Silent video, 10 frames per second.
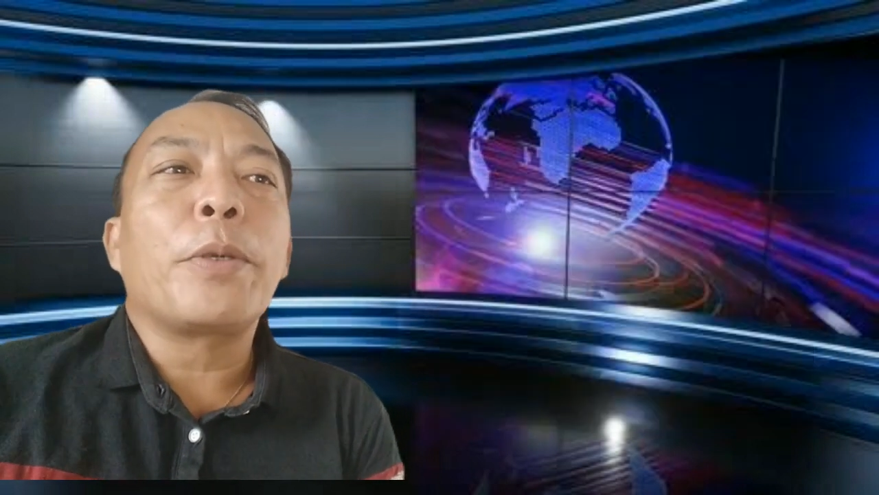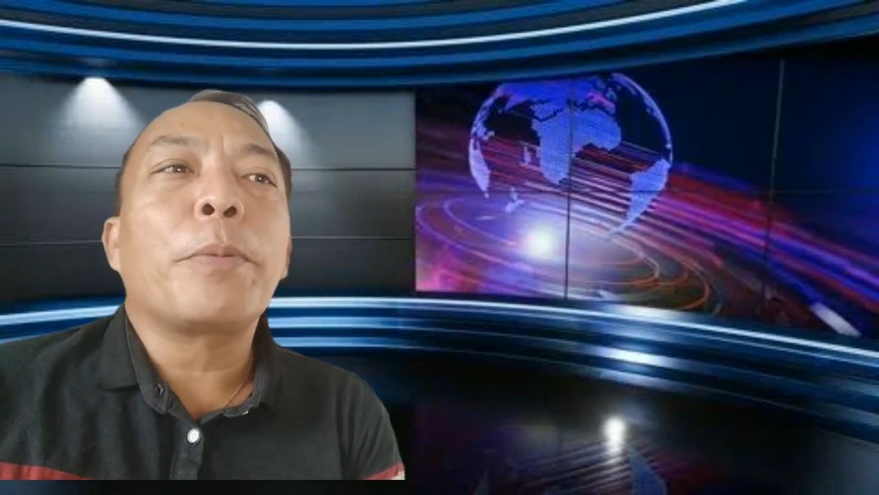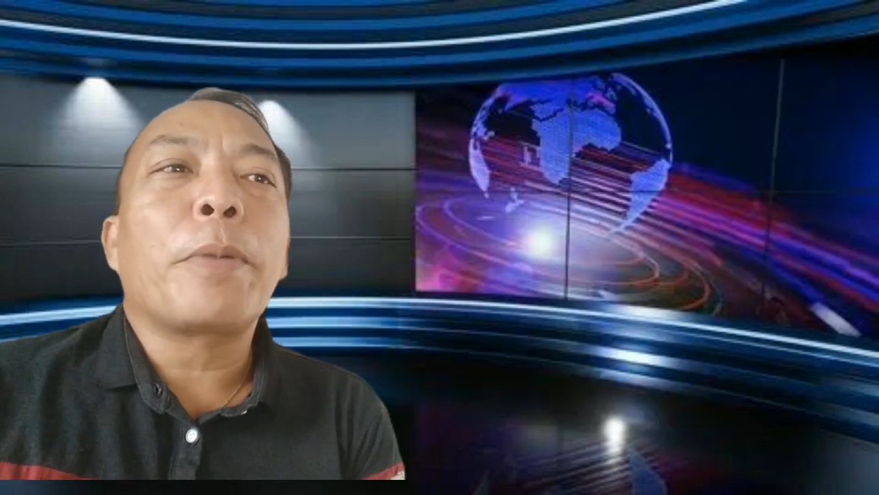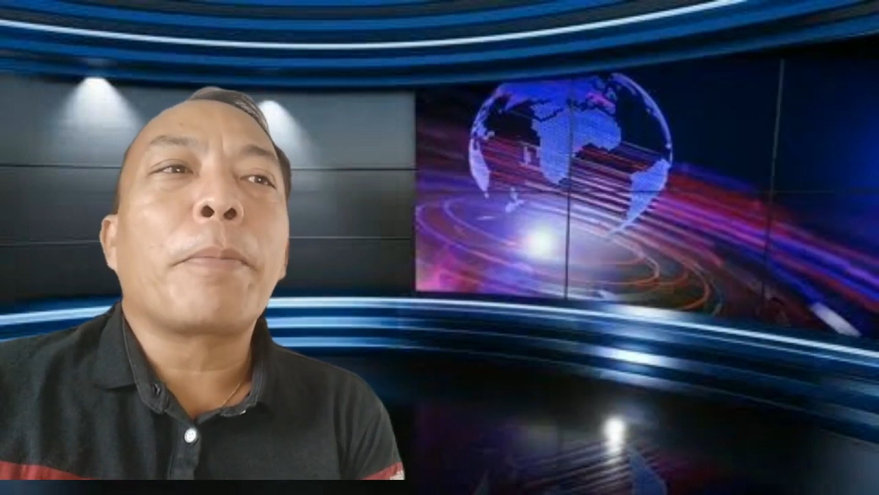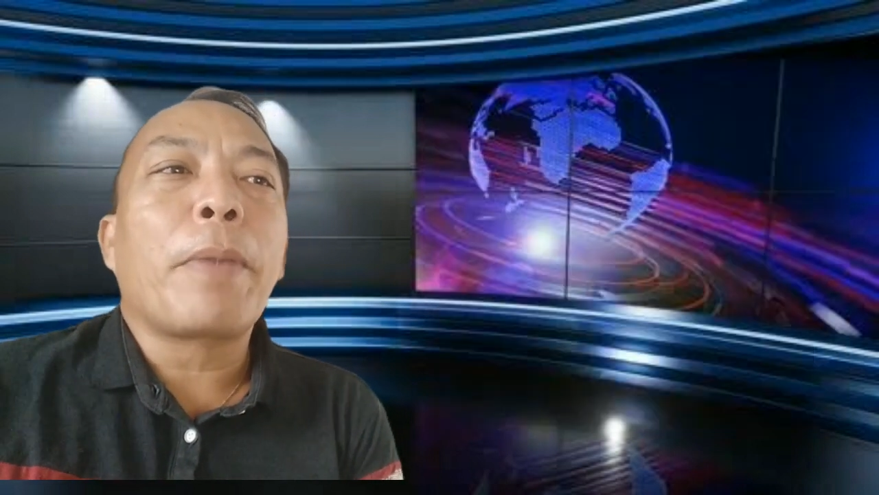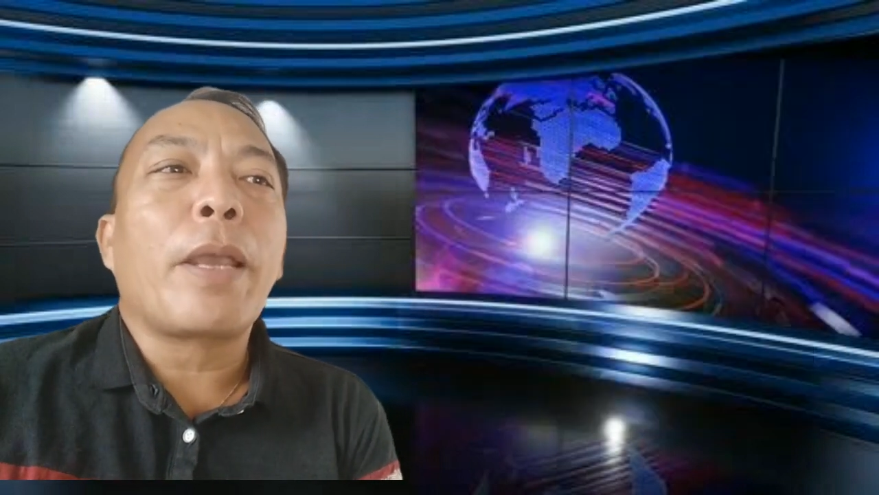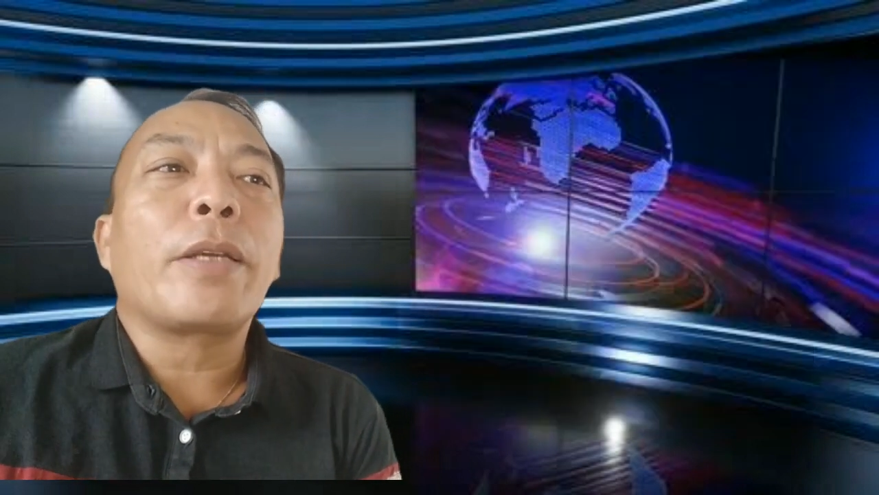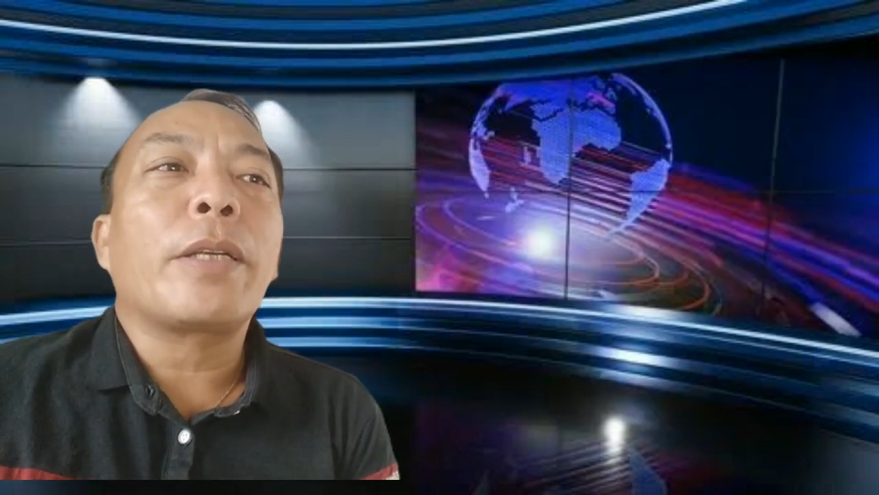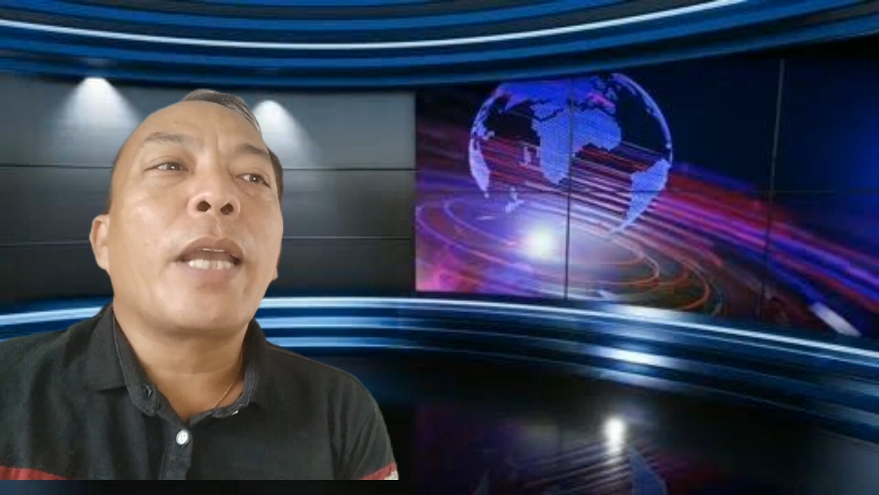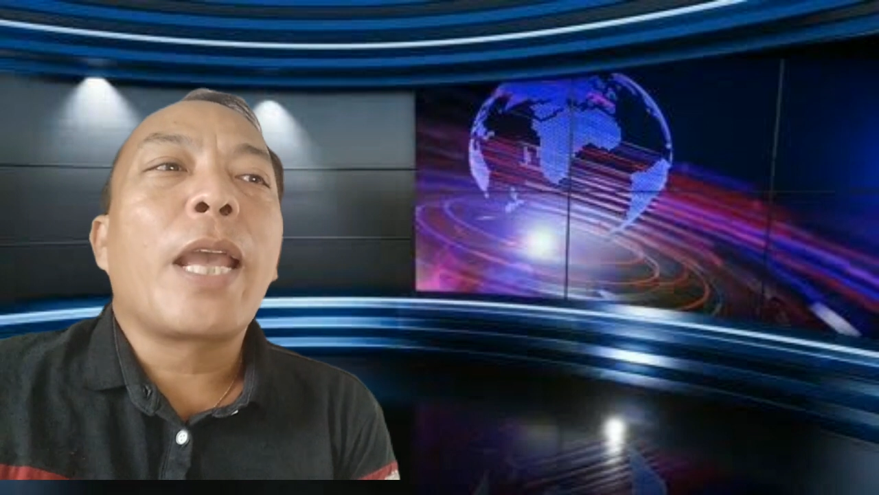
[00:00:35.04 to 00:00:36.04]
you
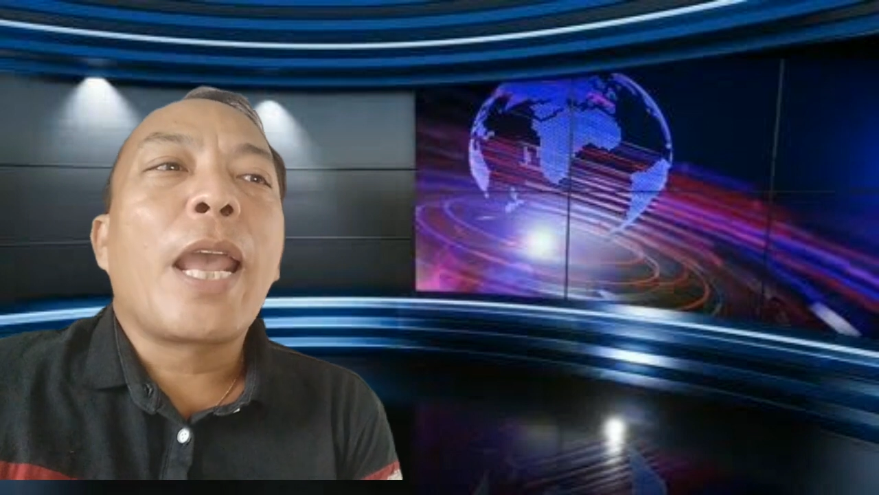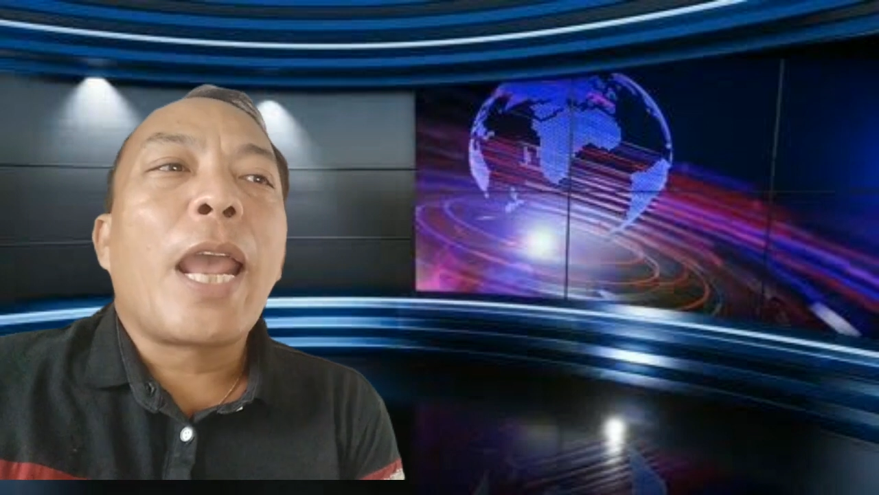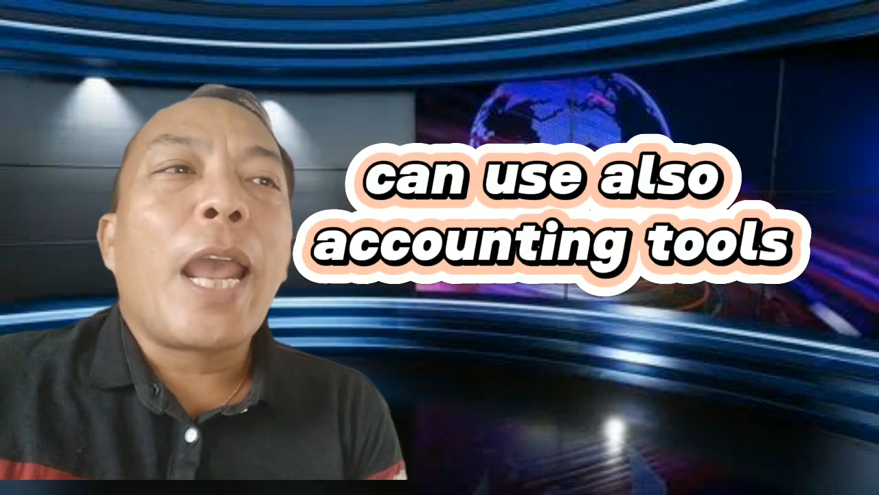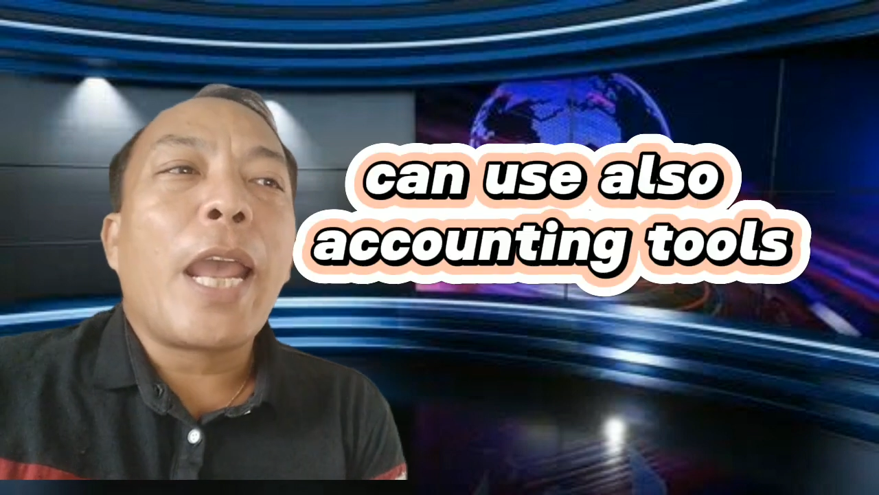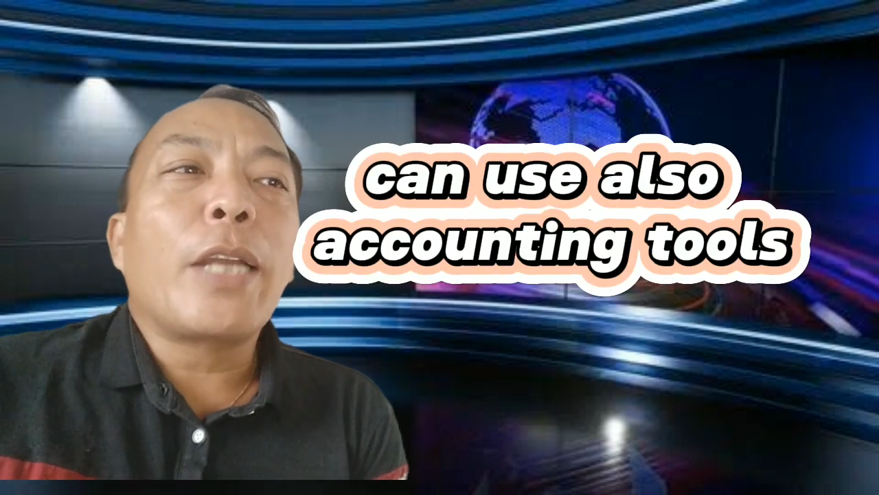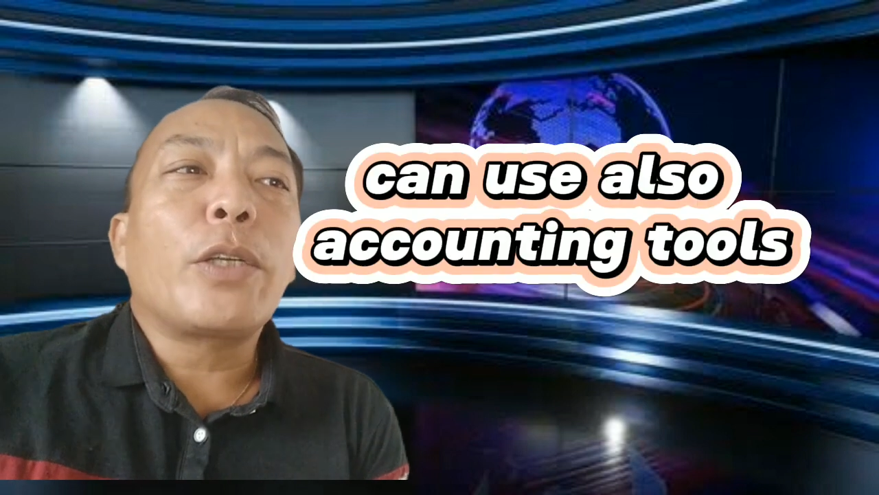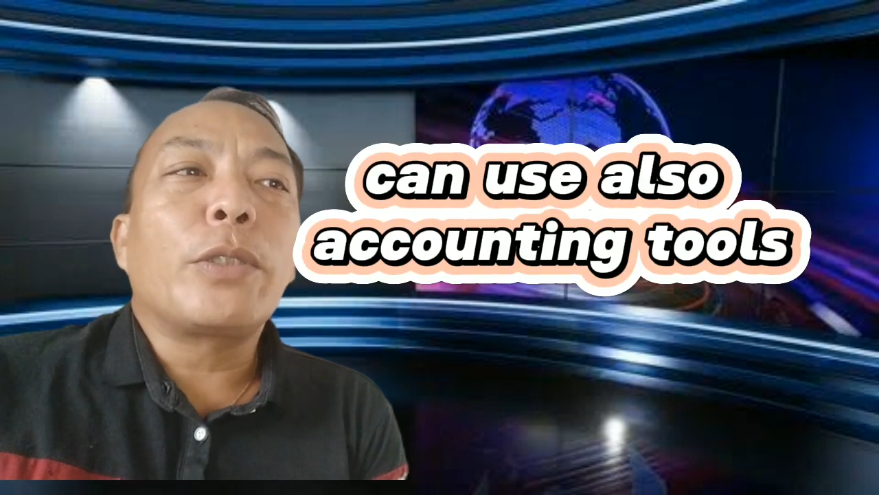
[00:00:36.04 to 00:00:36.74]
prepare and